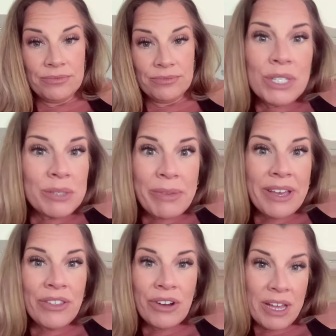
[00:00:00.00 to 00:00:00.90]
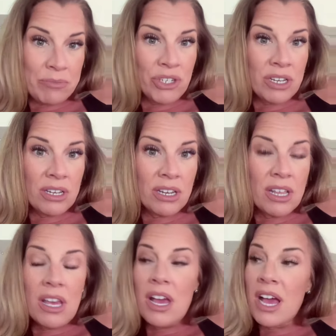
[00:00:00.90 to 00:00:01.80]
What's my other option?
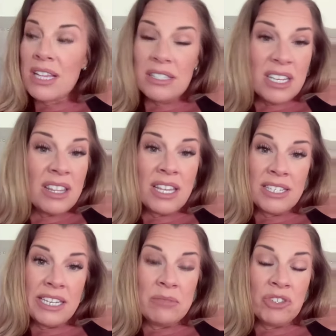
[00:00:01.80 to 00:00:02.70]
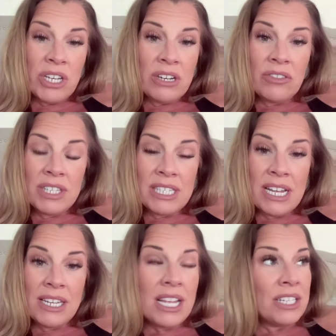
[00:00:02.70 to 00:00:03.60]
I sit in that damn chair on the
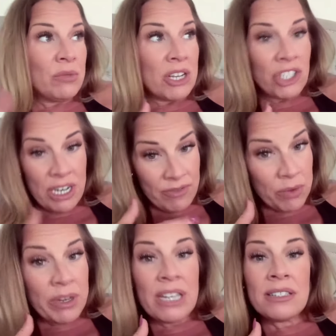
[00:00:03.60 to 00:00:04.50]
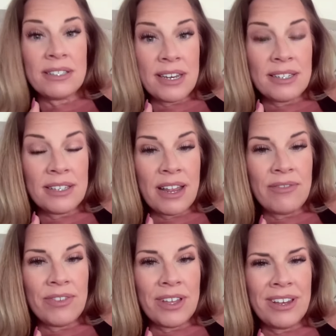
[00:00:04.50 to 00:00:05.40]
sidelines watching everyone else dance and have
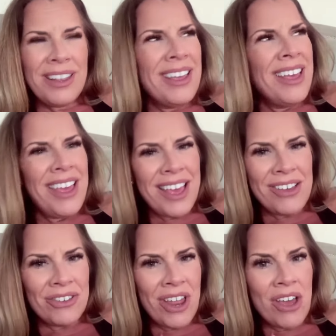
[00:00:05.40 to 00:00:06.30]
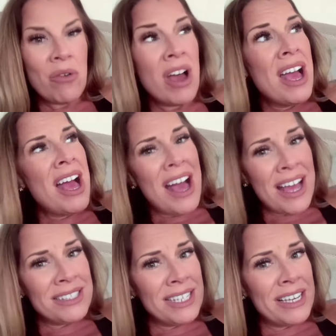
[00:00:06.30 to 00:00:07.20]
fun? Hell no.
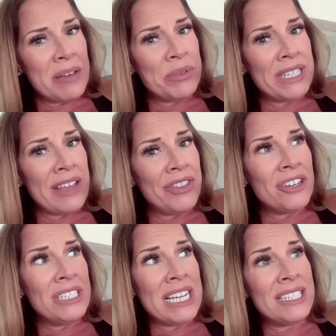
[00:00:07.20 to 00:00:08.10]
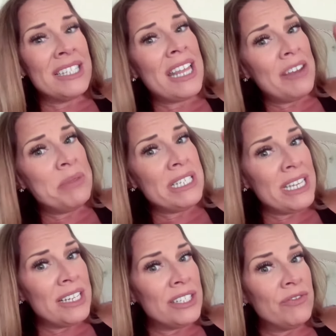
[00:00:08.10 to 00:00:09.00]
I see couples out there dancing that have been
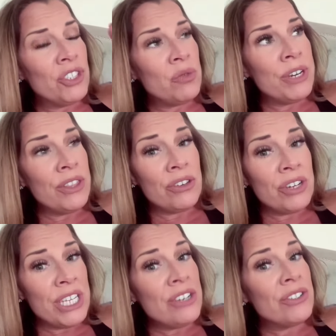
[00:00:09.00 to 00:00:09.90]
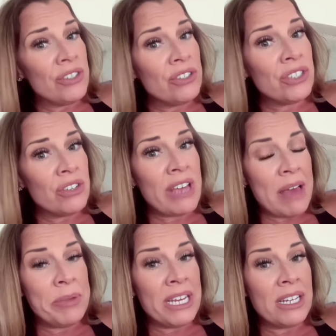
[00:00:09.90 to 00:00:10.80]
dancing for 20, 30 years and they're still
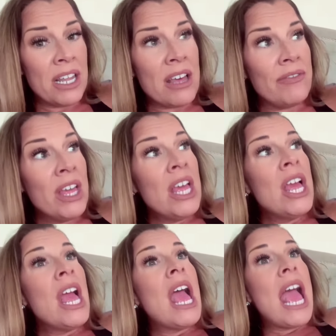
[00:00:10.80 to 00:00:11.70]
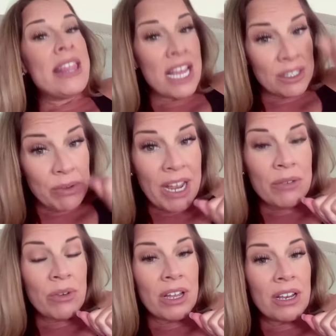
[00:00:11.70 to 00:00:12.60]
happy and in love. And that's what I
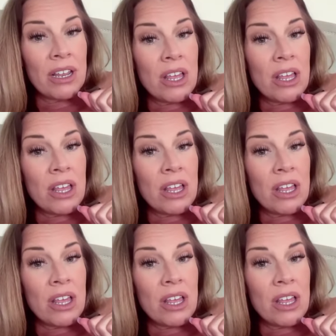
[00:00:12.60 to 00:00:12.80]
want.